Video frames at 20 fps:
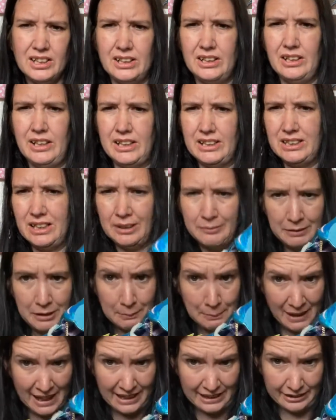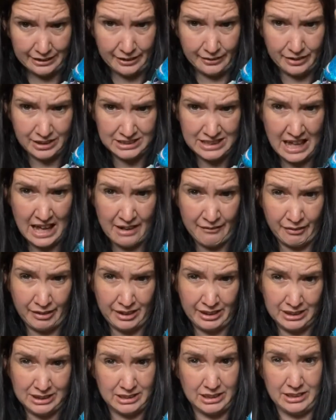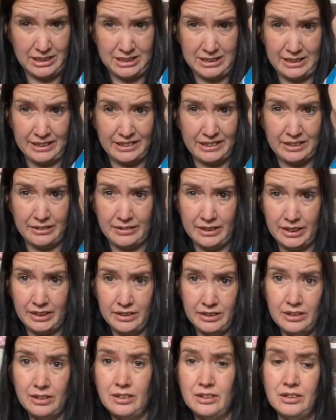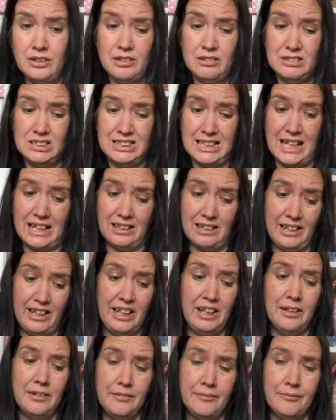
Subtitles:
That's going to be a pain though, because everything's going to stick to it, sadly.